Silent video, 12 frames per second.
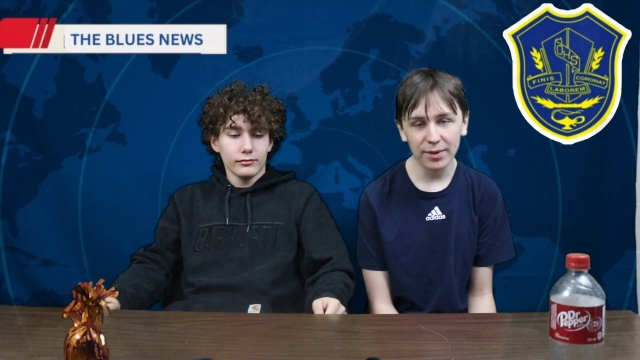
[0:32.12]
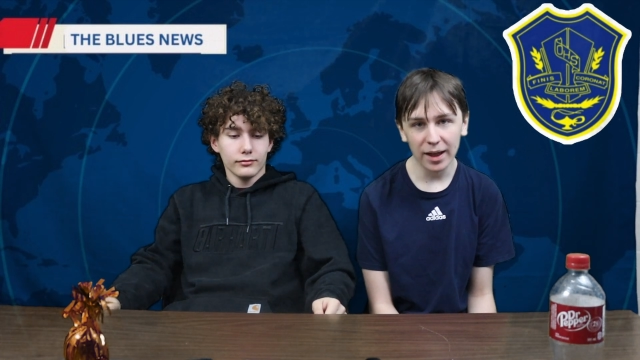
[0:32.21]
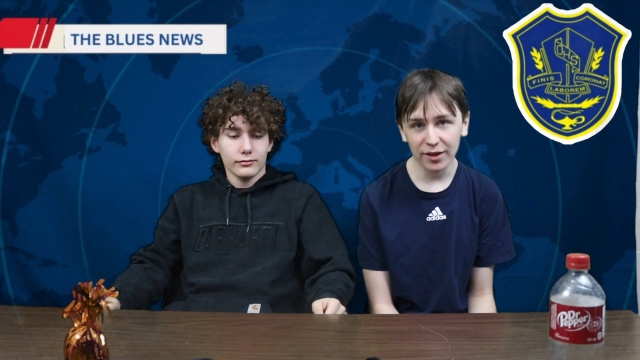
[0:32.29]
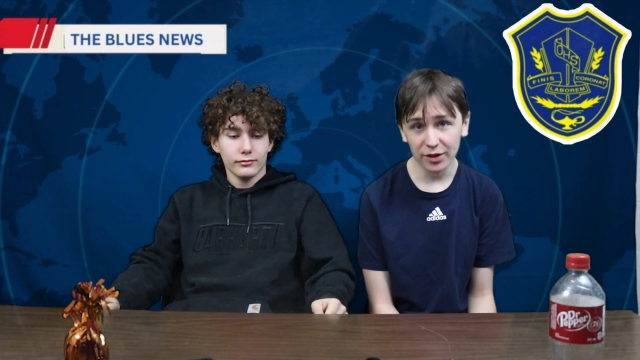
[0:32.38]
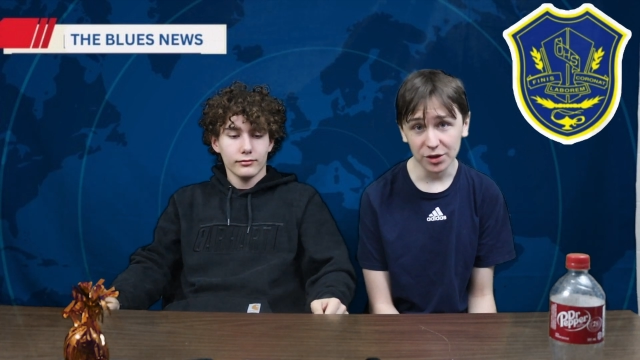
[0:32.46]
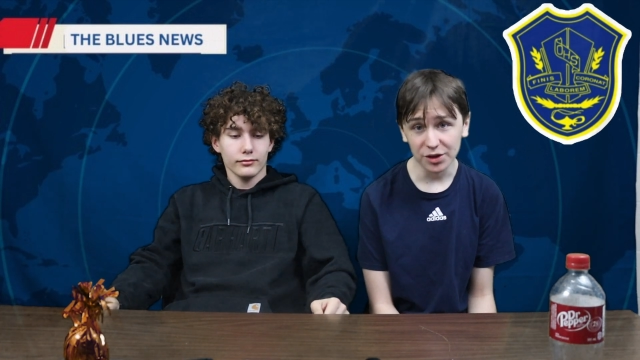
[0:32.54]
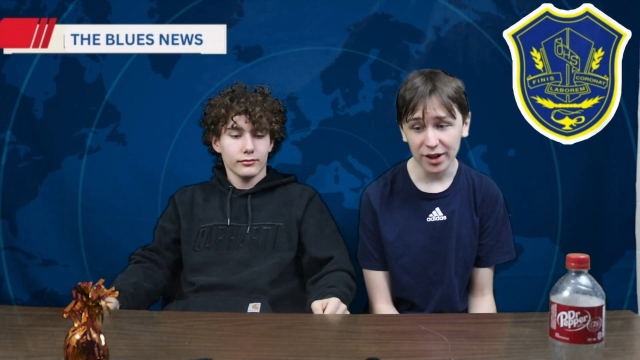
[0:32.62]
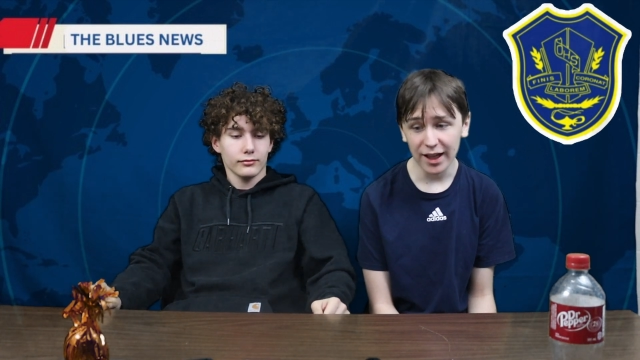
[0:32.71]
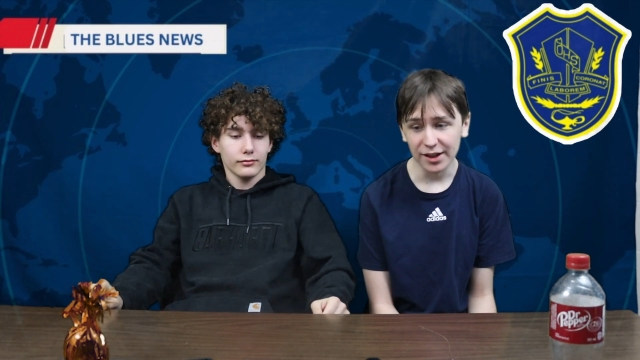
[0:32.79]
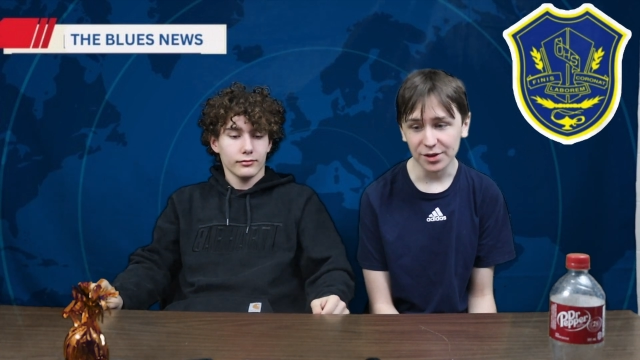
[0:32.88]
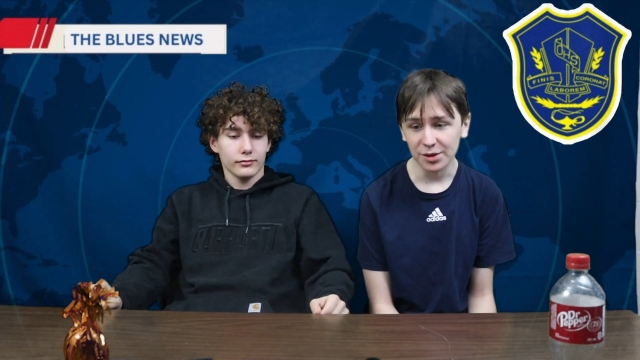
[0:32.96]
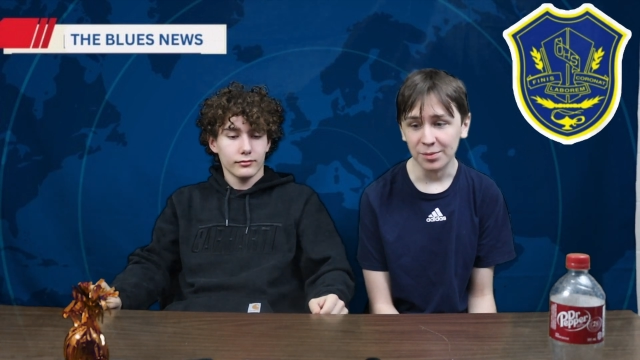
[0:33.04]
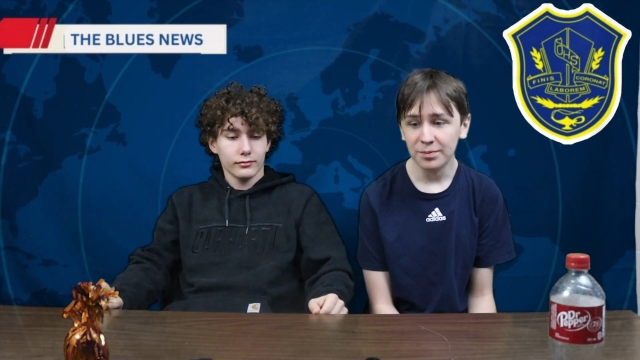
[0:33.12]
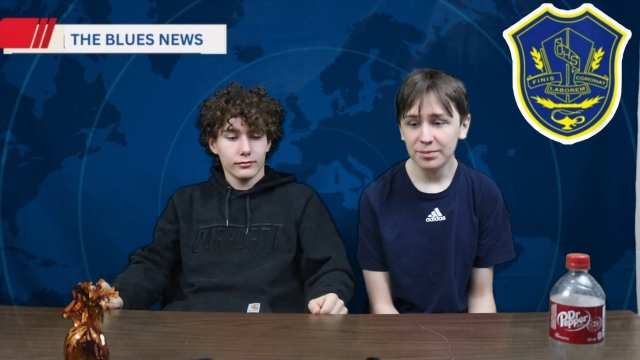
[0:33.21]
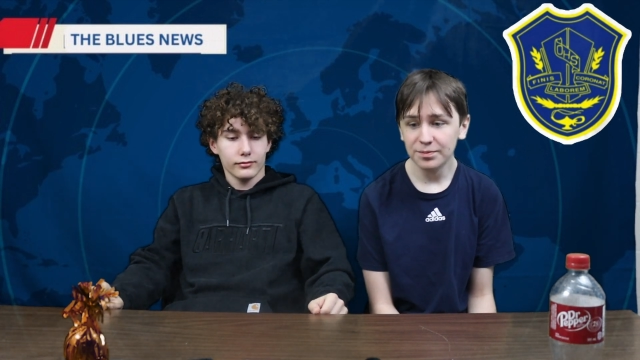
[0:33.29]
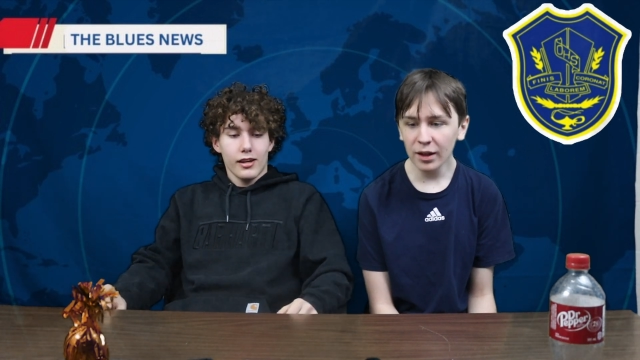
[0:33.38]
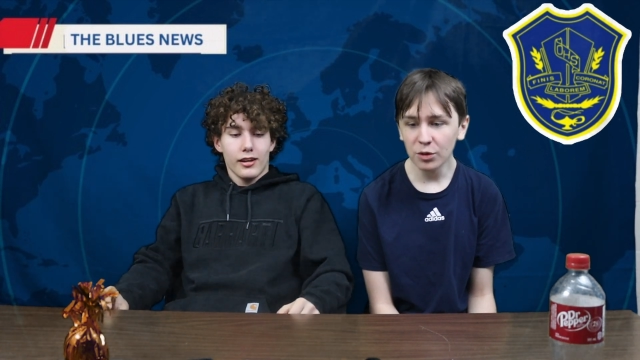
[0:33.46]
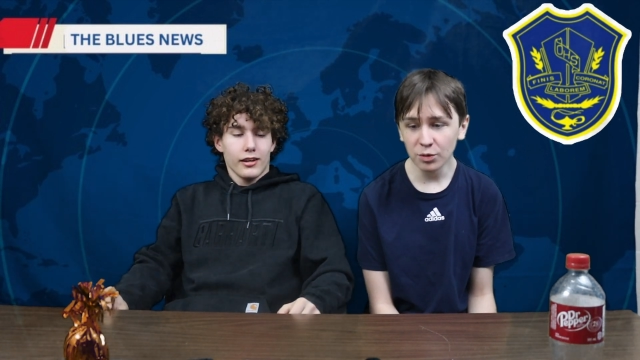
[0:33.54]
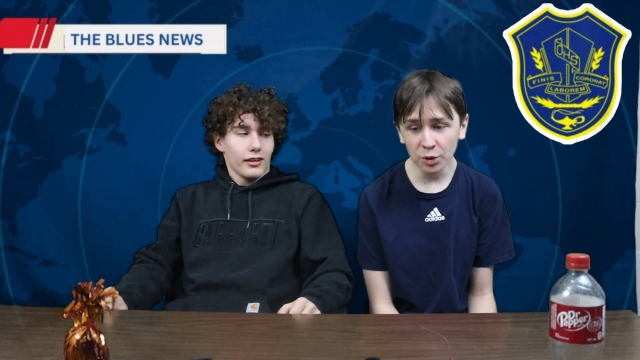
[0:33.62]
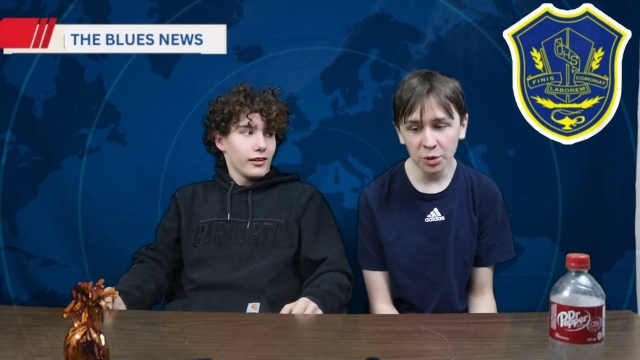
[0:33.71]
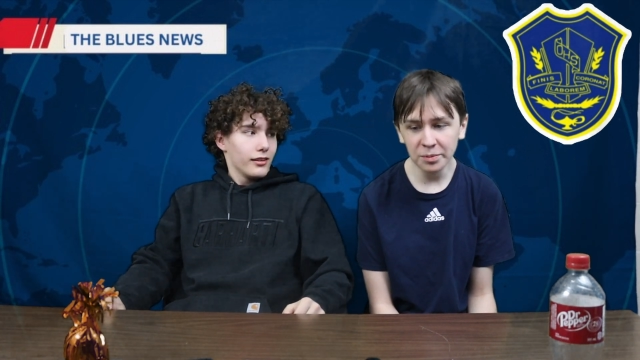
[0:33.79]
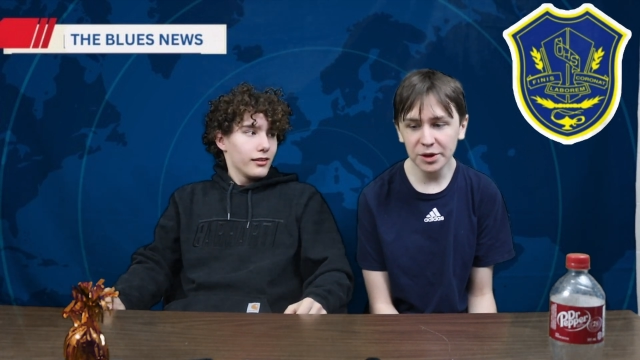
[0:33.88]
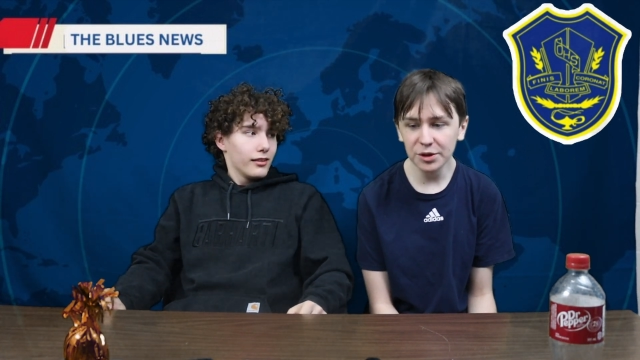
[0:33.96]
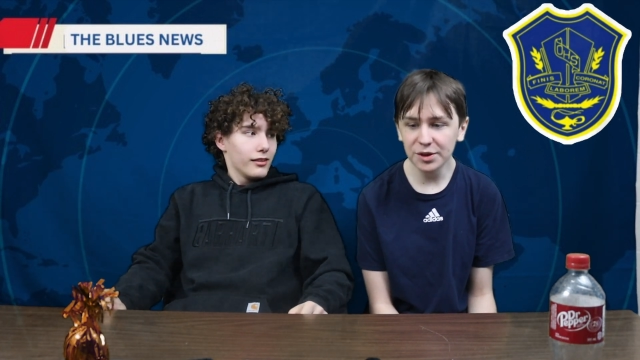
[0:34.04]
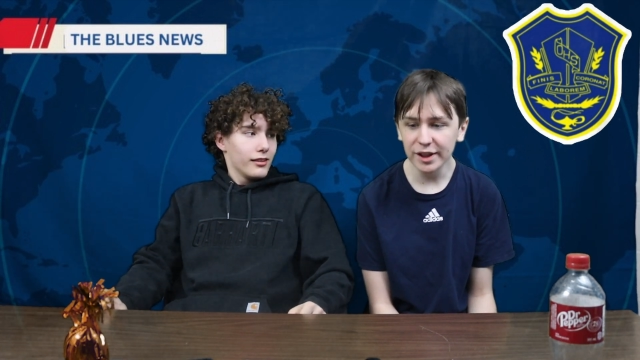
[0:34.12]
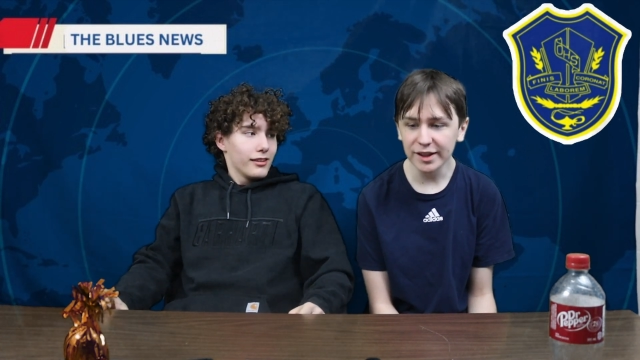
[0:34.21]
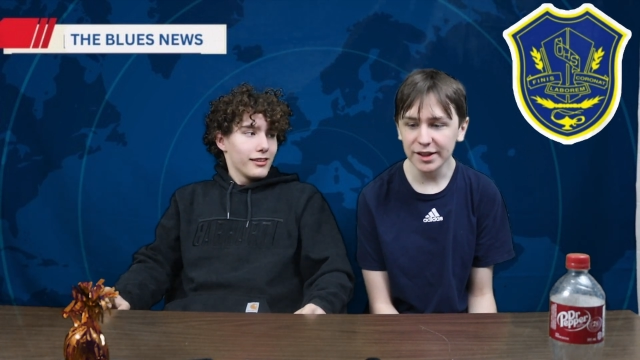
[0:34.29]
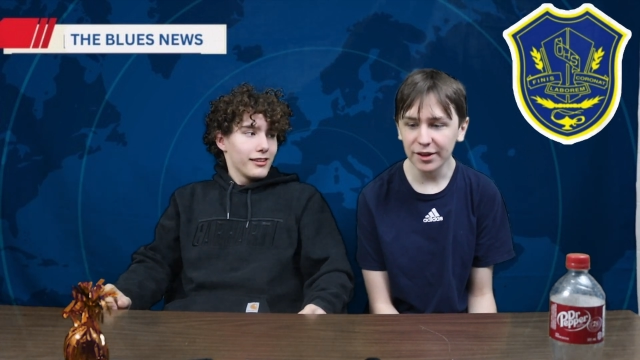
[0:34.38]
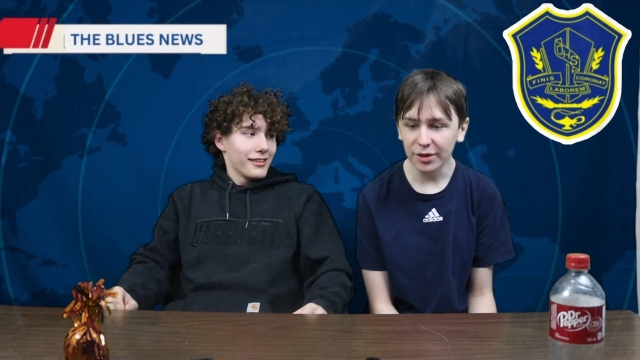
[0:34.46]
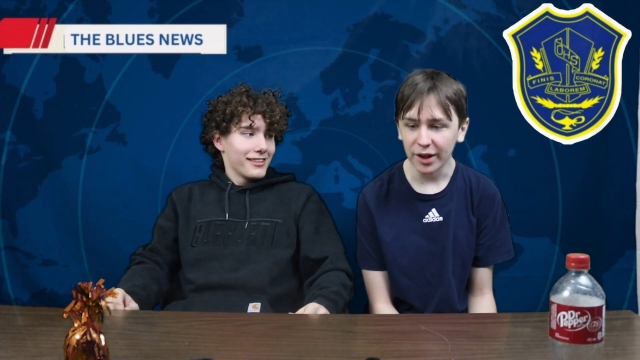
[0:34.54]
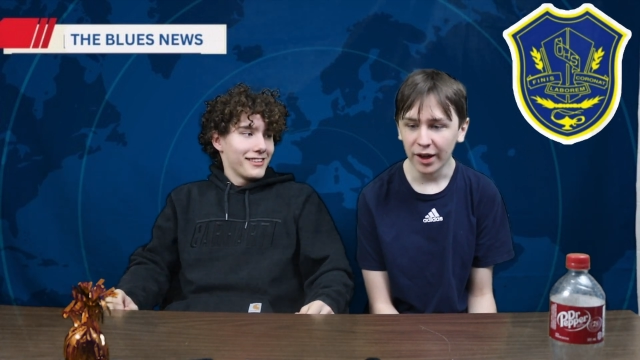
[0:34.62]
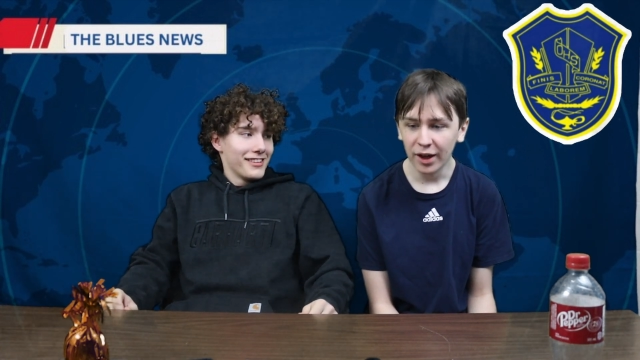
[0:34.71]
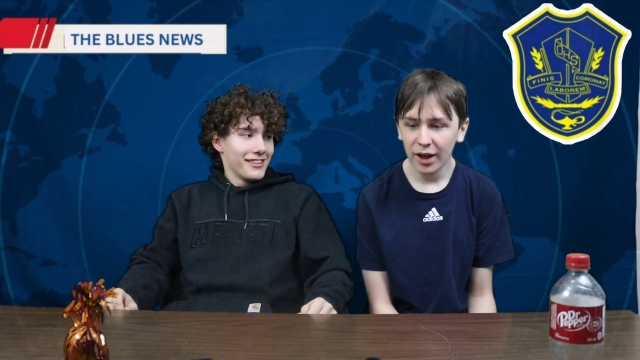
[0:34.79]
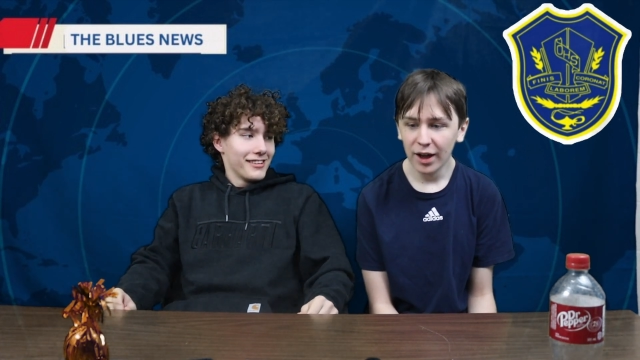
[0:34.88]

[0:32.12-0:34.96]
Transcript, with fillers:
Speaker 1: Belivo's classroom. Room 263.